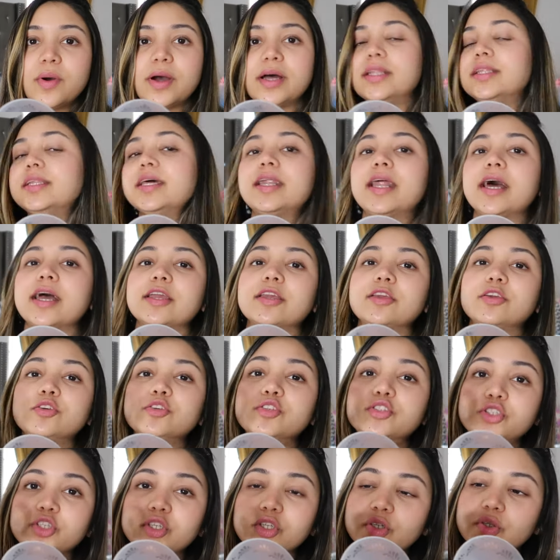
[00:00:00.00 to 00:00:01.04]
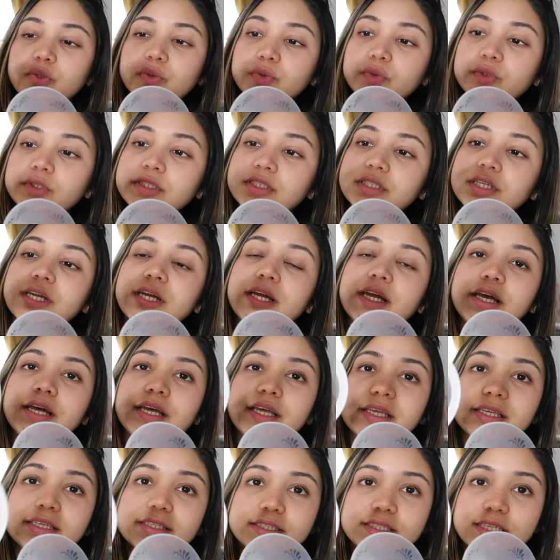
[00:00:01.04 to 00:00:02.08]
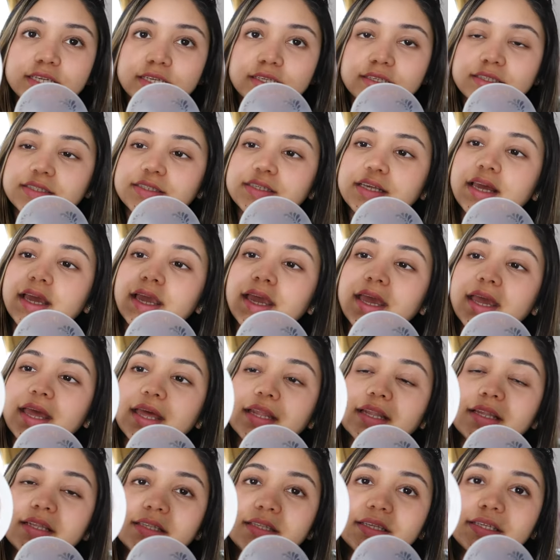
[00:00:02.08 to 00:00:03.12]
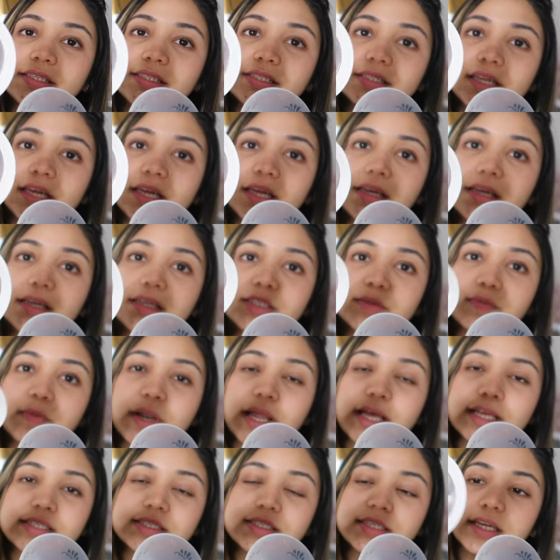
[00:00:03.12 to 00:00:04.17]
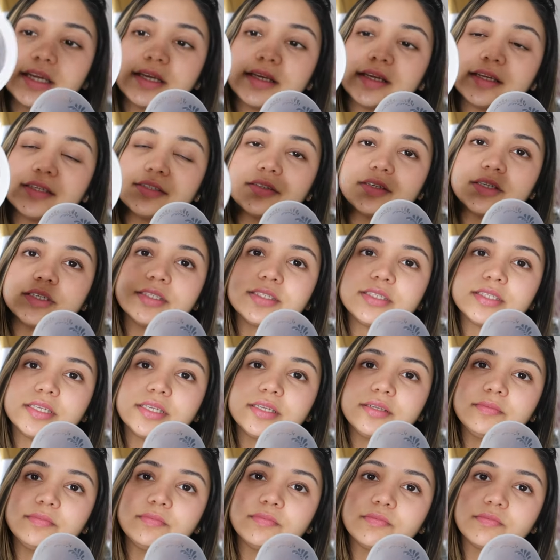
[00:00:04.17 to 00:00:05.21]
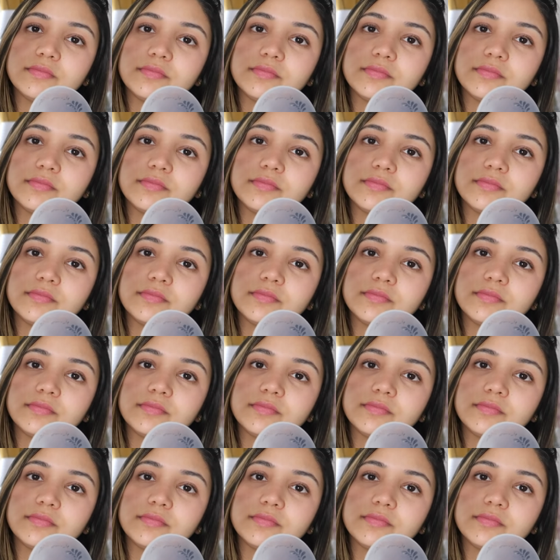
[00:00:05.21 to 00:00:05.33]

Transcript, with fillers: one that I used to use is this, and this thing is plastic. As you can see,